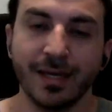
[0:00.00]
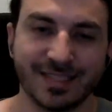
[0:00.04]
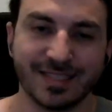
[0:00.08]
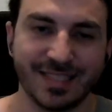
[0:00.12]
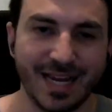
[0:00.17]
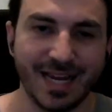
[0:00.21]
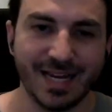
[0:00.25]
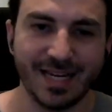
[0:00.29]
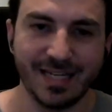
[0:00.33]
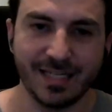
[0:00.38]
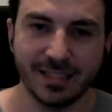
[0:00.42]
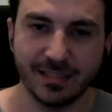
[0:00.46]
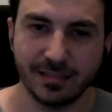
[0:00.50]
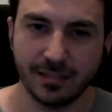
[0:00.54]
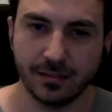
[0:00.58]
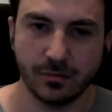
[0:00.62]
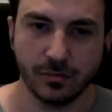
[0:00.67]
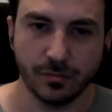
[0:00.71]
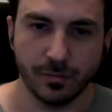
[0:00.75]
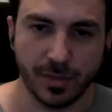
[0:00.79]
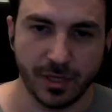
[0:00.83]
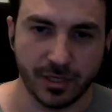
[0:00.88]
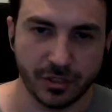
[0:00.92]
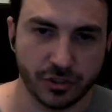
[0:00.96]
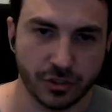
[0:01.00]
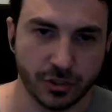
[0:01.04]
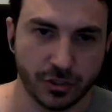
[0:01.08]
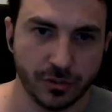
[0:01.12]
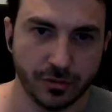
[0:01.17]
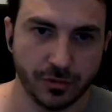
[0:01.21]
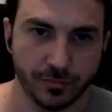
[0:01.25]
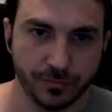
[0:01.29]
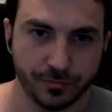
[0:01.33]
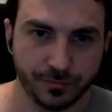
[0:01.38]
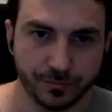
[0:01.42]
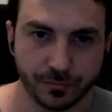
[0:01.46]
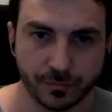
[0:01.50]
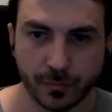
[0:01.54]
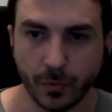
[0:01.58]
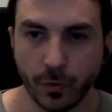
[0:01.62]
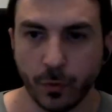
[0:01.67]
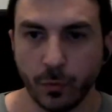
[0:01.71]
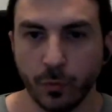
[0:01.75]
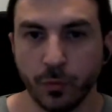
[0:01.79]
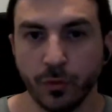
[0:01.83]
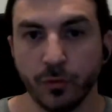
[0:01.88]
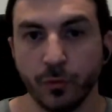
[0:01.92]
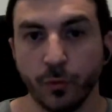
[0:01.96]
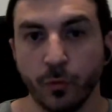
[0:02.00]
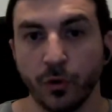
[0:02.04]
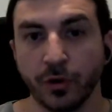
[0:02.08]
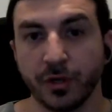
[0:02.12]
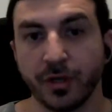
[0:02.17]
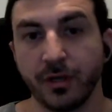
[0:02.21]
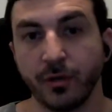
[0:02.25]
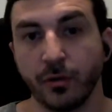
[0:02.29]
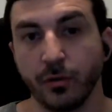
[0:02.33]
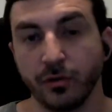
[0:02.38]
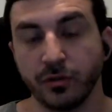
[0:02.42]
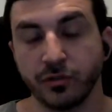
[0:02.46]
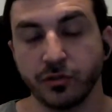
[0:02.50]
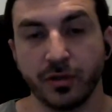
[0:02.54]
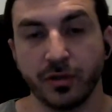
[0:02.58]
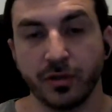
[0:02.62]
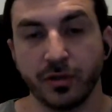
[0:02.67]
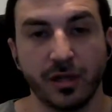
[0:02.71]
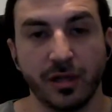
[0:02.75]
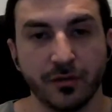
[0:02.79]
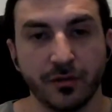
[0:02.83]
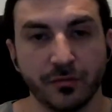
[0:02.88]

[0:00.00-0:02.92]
It's not easy to measure we're working also on